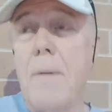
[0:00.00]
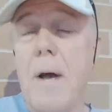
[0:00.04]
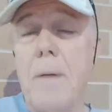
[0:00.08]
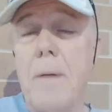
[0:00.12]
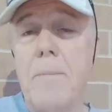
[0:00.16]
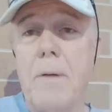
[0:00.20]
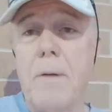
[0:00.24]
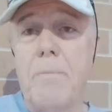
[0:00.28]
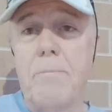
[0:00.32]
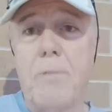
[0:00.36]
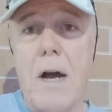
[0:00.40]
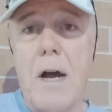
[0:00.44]
I
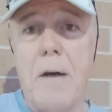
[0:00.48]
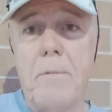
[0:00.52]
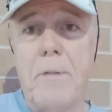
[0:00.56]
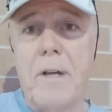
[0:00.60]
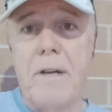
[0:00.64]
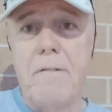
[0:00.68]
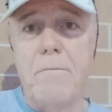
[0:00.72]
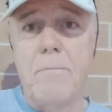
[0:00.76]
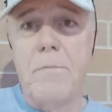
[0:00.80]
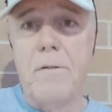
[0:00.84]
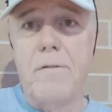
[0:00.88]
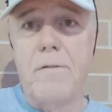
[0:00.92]
mean, probably
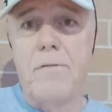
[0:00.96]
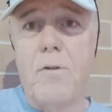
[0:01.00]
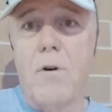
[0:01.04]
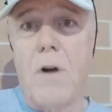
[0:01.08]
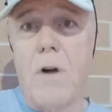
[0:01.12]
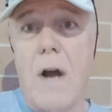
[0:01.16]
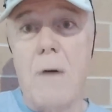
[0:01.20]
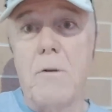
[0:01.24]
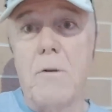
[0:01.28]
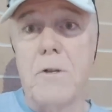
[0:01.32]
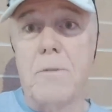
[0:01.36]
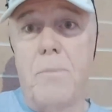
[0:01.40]
even
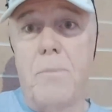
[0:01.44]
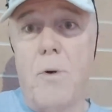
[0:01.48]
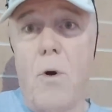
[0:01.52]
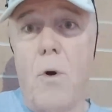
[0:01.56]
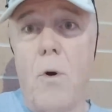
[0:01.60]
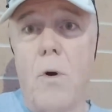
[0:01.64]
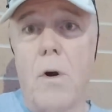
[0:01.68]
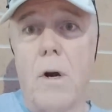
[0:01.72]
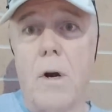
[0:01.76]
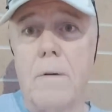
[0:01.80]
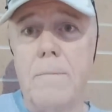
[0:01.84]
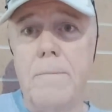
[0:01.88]
before I was
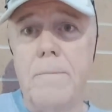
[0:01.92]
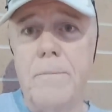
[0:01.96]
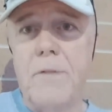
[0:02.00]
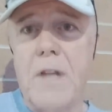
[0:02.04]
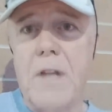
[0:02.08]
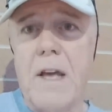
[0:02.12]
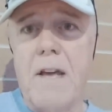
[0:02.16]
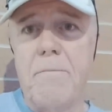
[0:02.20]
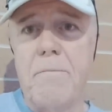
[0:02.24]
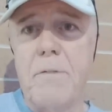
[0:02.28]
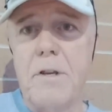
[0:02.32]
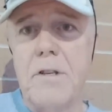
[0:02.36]
born,
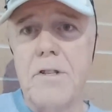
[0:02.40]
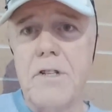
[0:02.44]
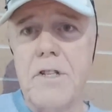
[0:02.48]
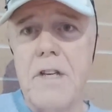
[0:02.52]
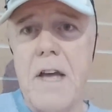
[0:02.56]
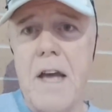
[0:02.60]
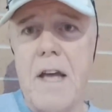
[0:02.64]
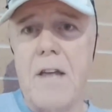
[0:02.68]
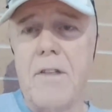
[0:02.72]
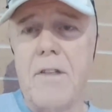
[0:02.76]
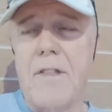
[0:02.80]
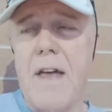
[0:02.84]
they've been
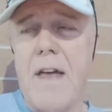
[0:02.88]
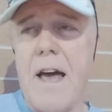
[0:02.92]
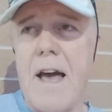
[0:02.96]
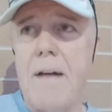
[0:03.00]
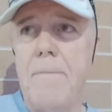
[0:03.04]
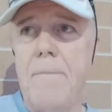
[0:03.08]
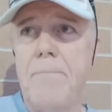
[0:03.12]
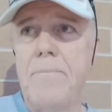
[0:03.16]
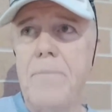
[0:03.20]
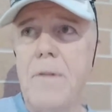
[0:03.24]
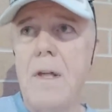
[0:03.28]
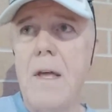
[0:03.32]
saying that.